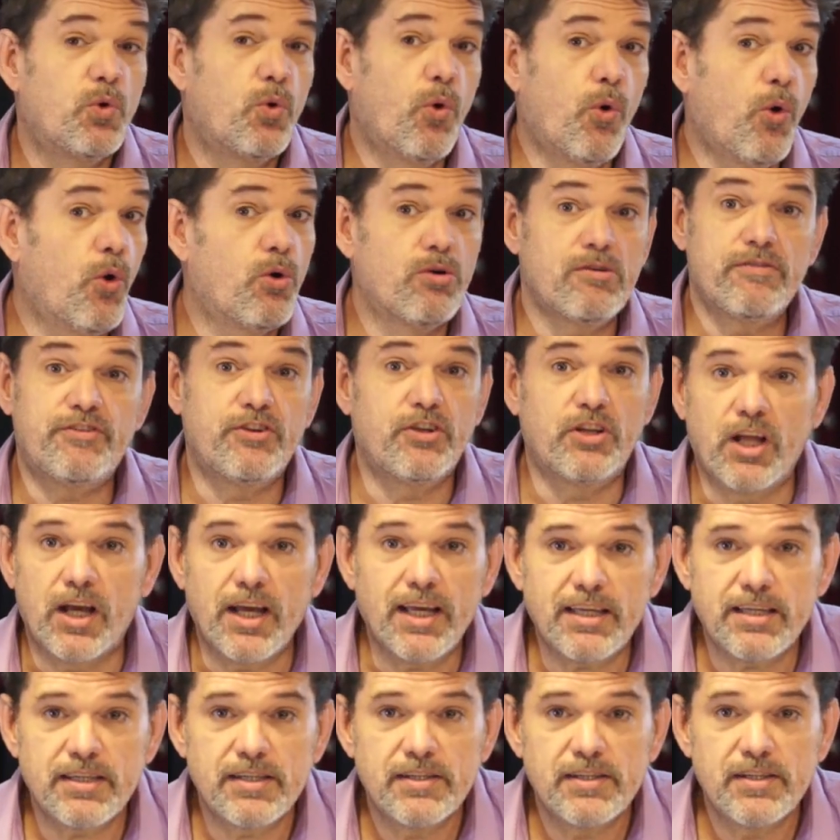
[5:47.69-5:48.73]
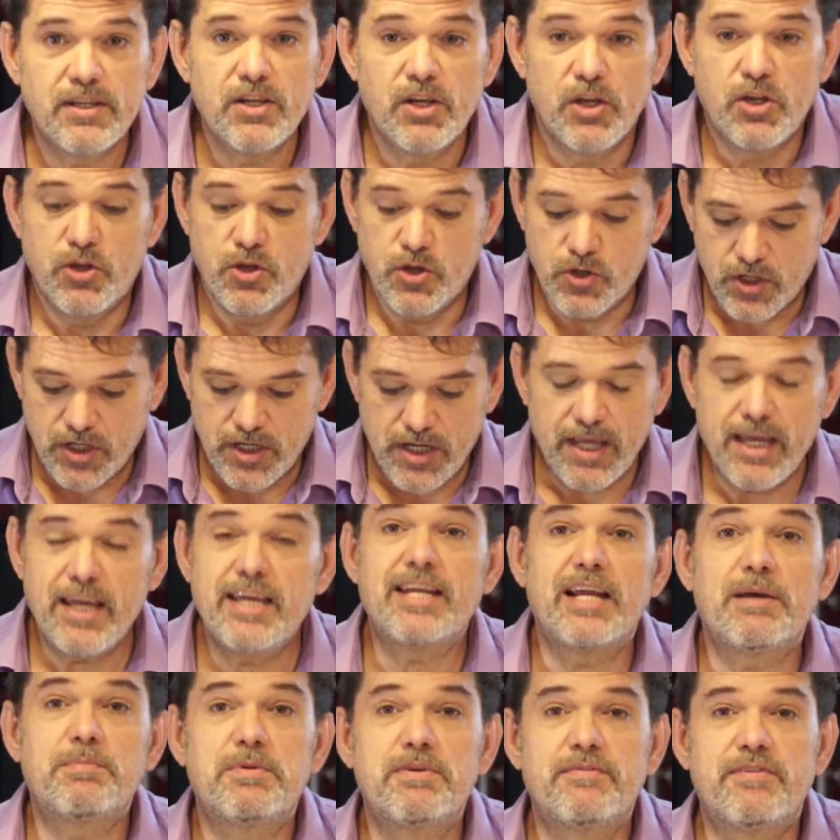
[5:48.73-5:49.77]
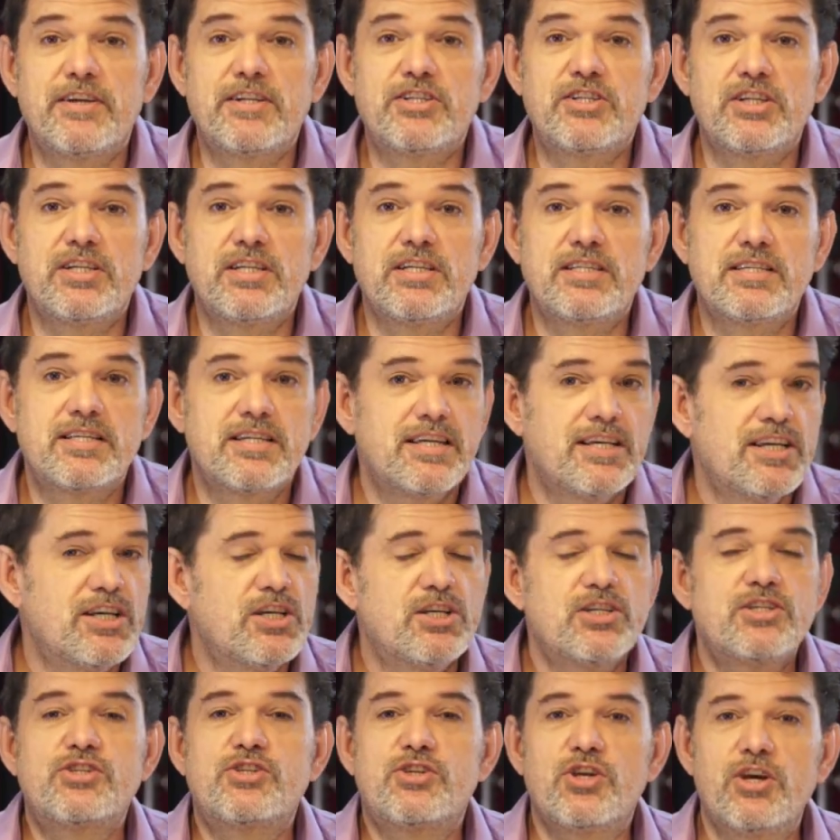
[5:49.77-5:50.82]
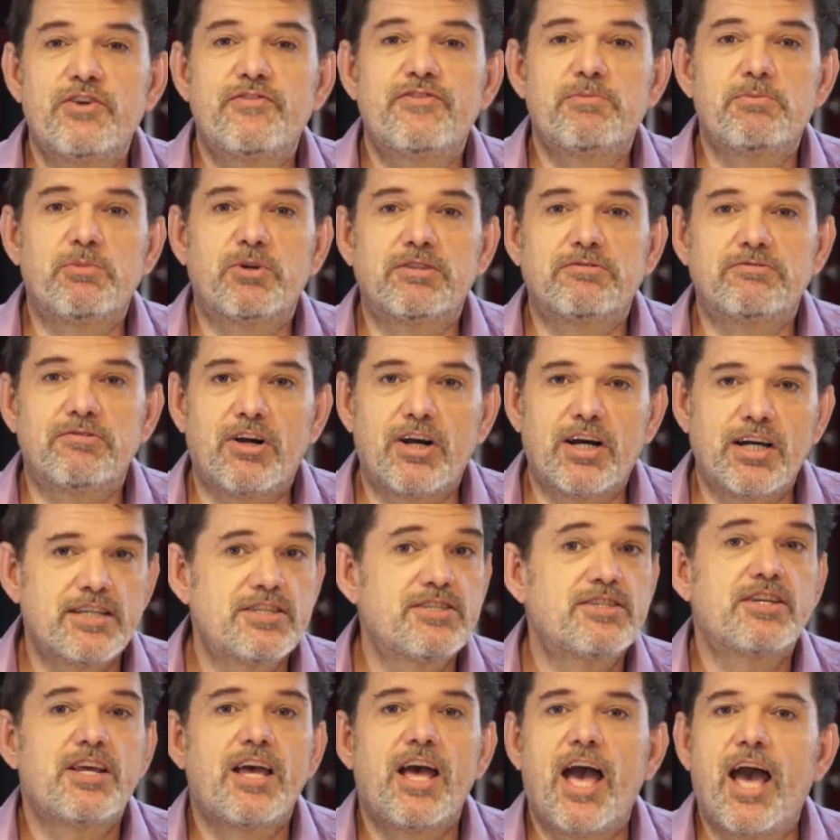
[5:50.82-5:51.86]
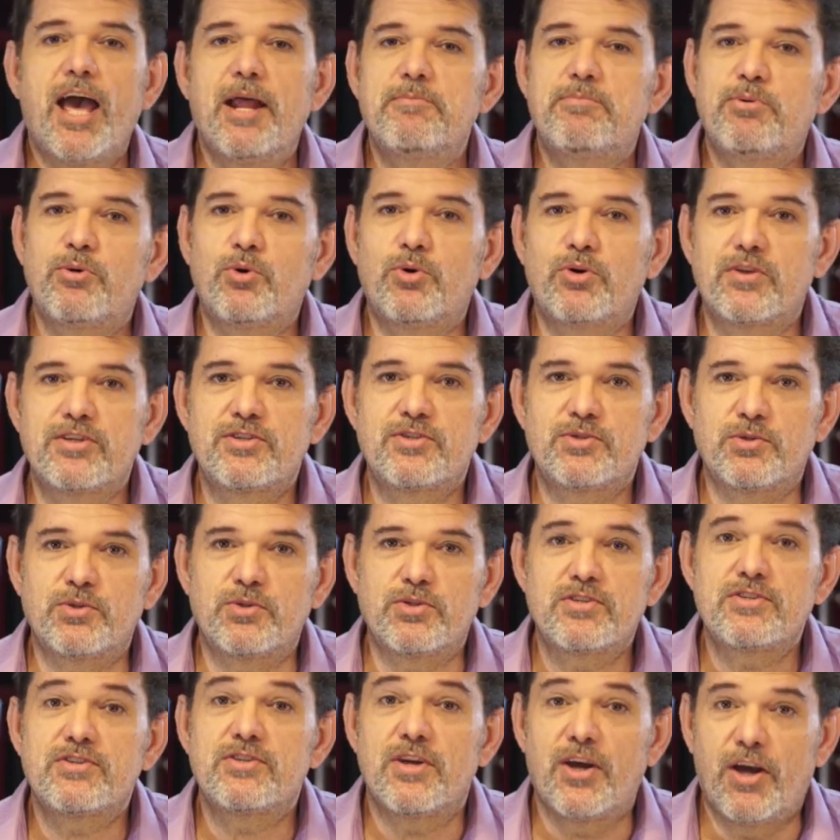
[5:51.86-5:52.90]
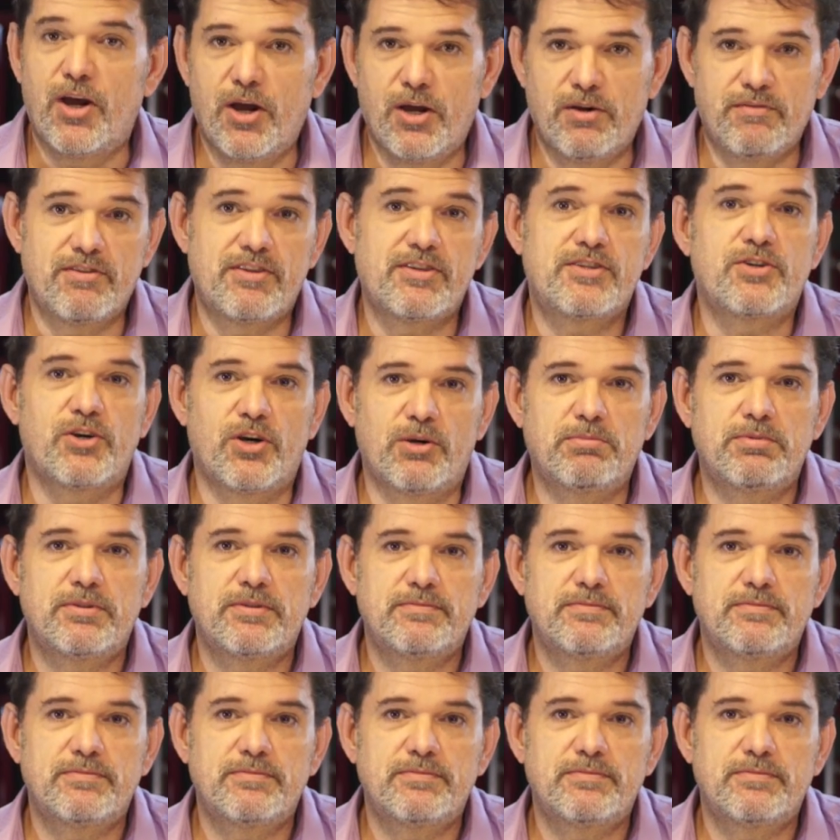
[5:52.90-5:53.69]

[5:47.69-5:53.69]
Or if you like, you can heat up your veggies, serve them on rice and pour the sauce over the top.